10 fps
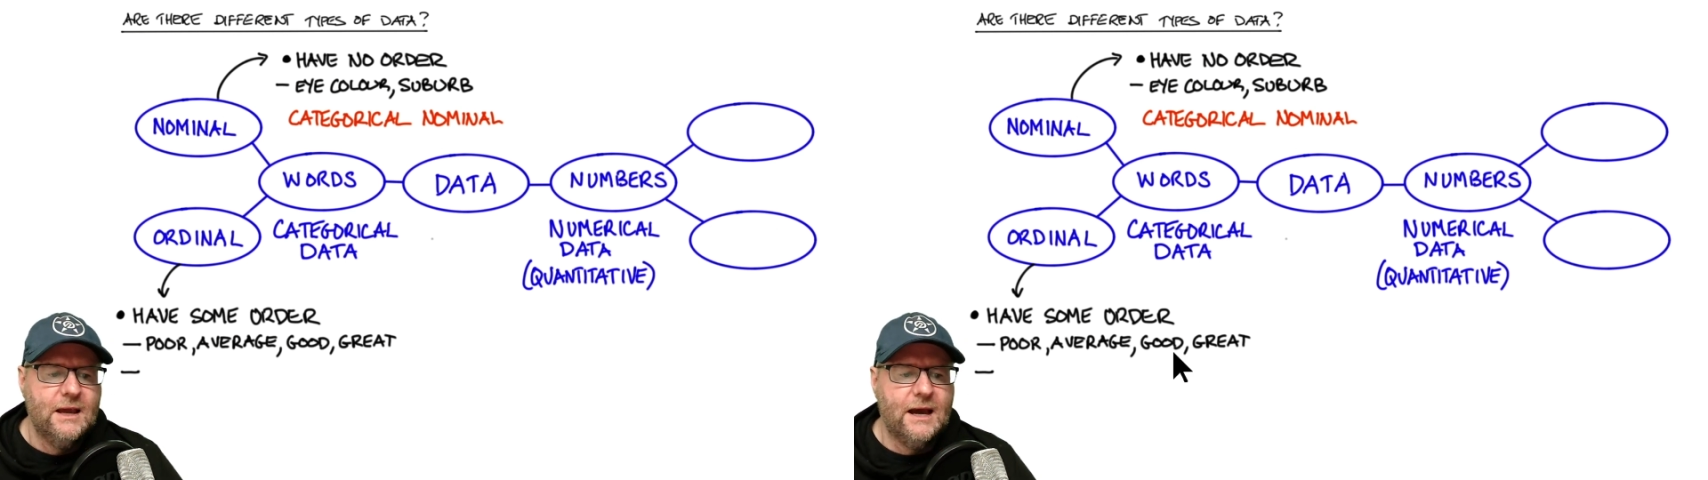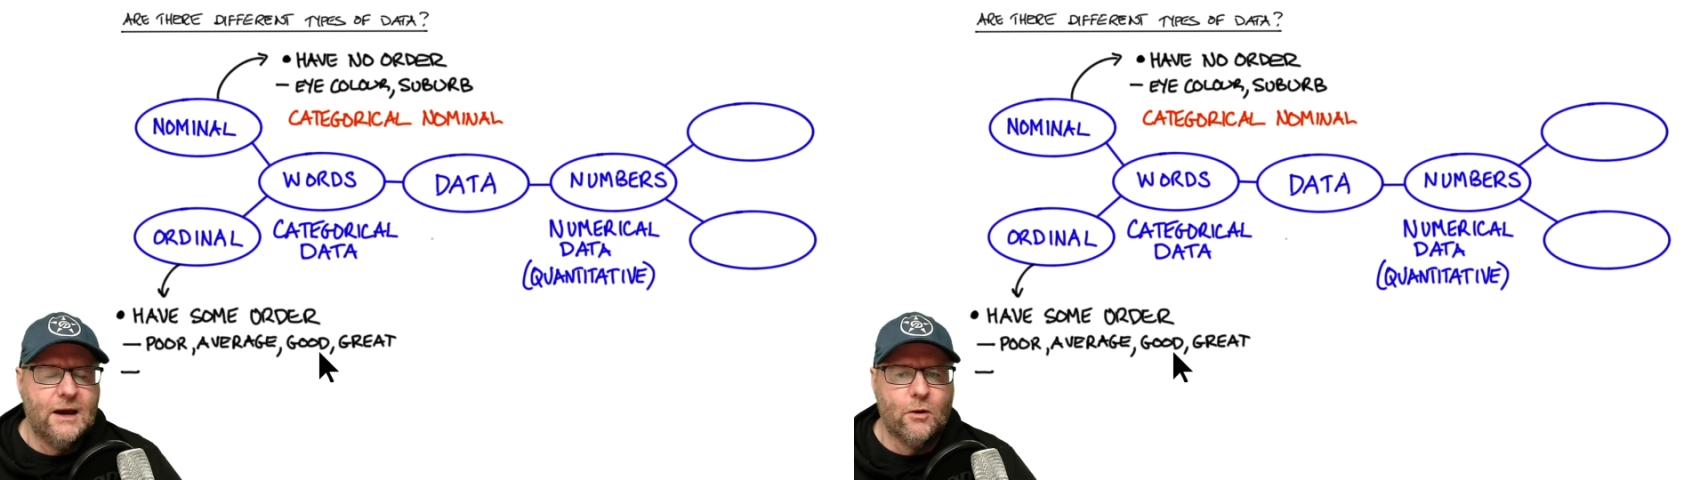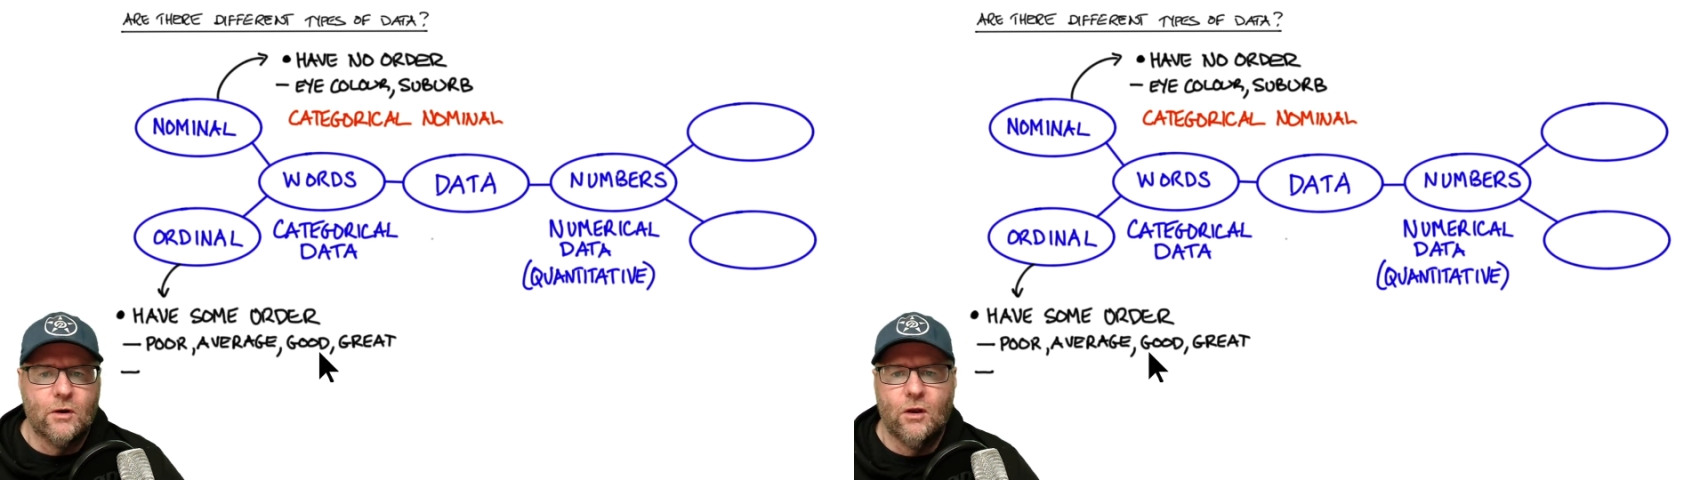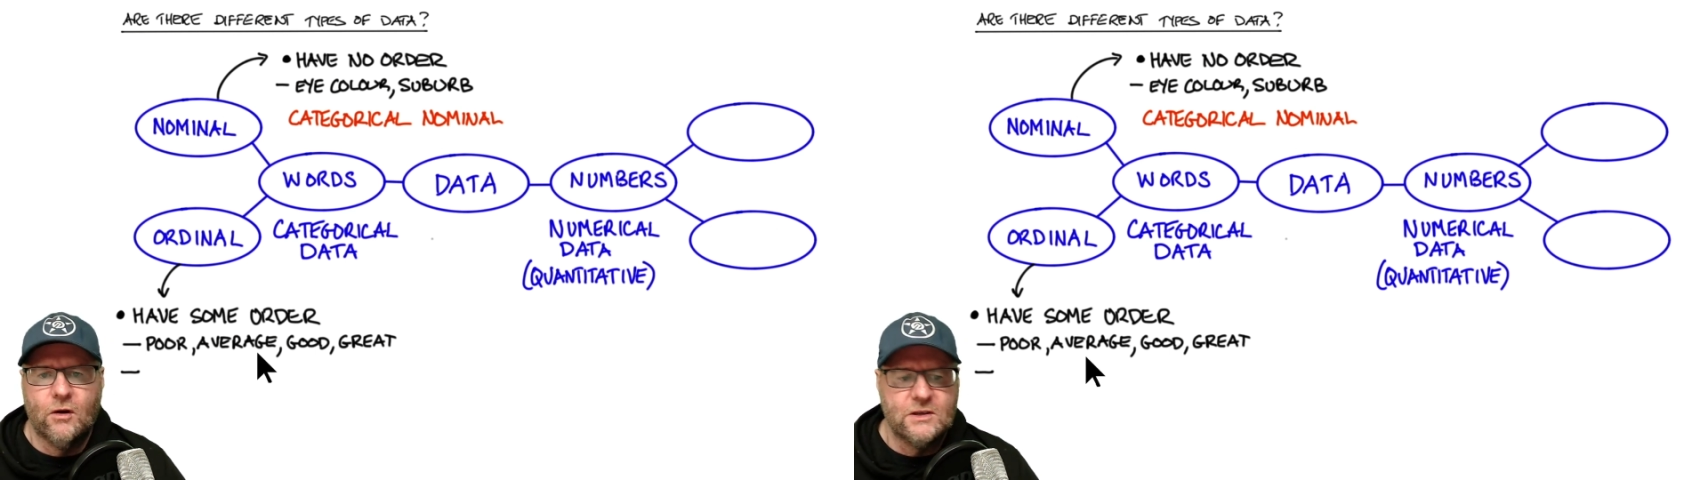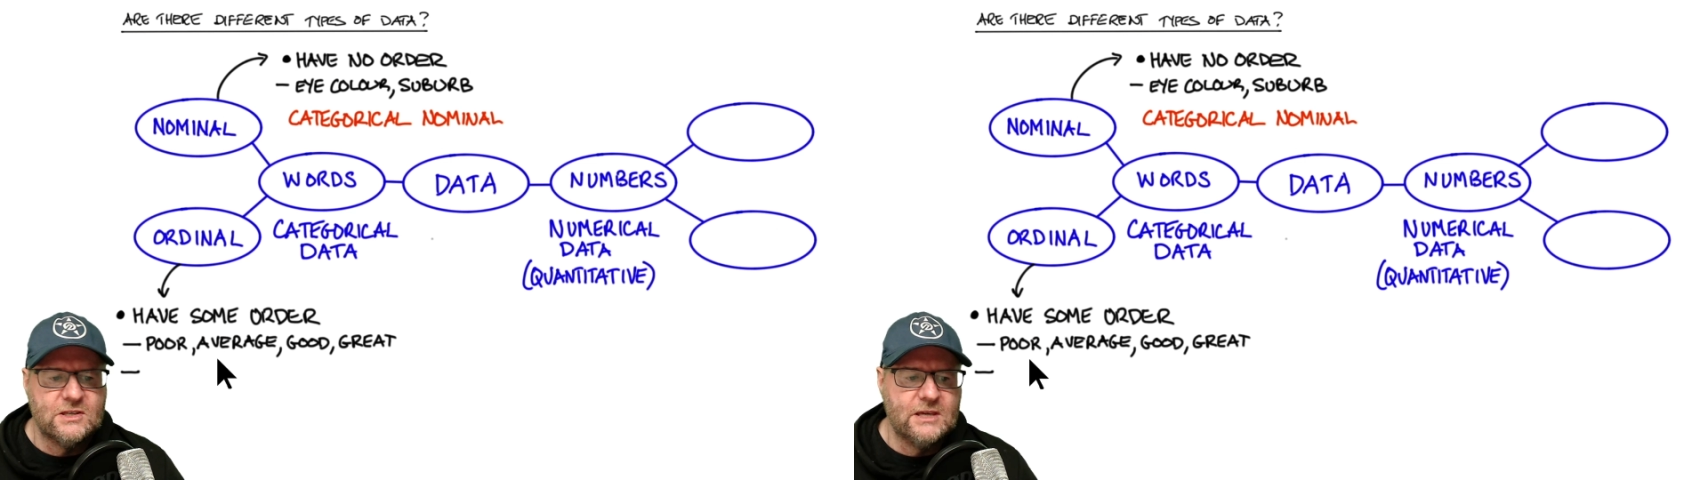or
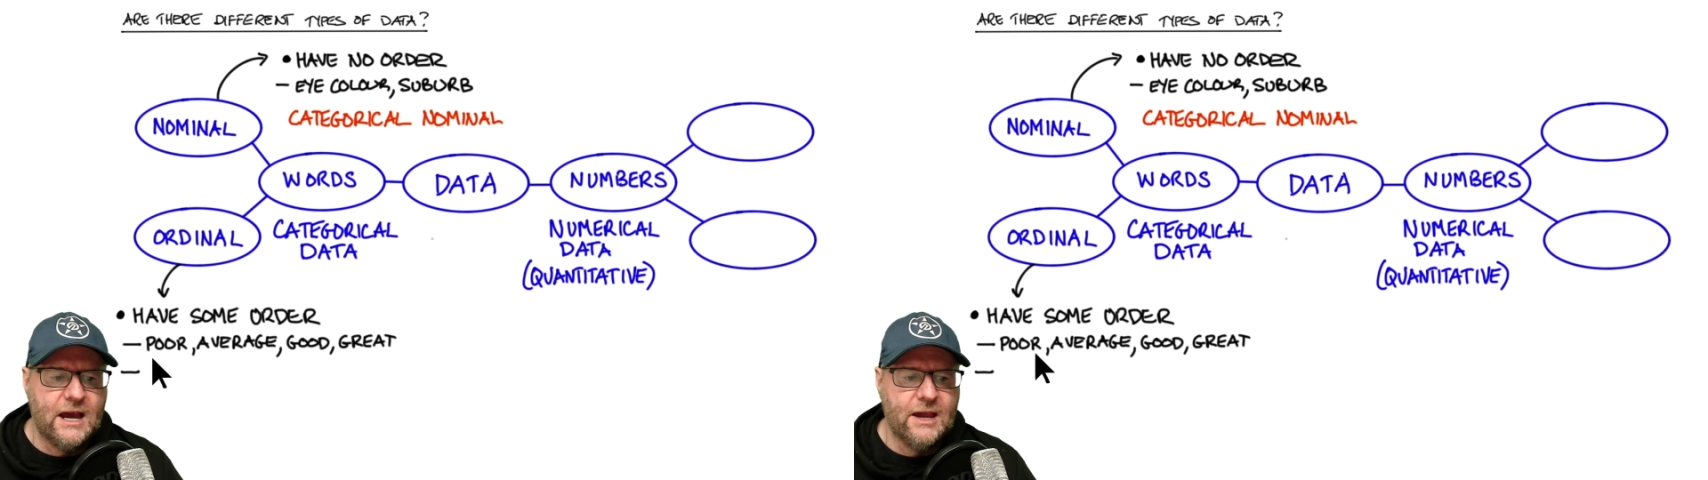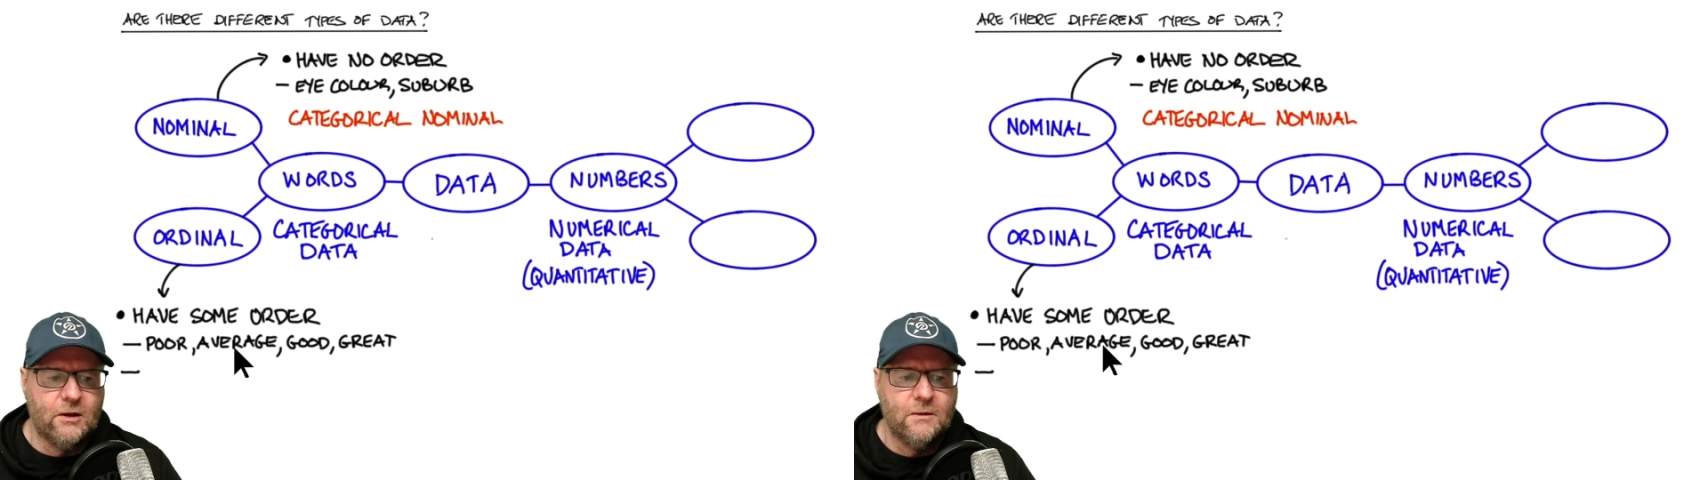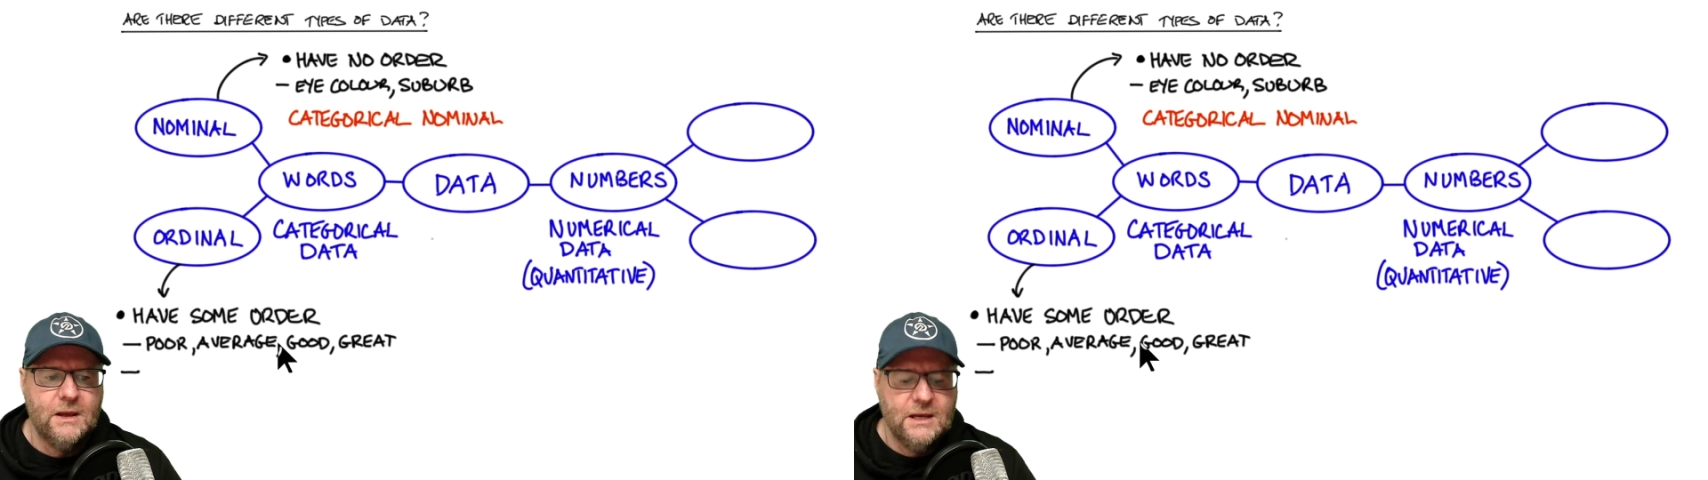along a scale.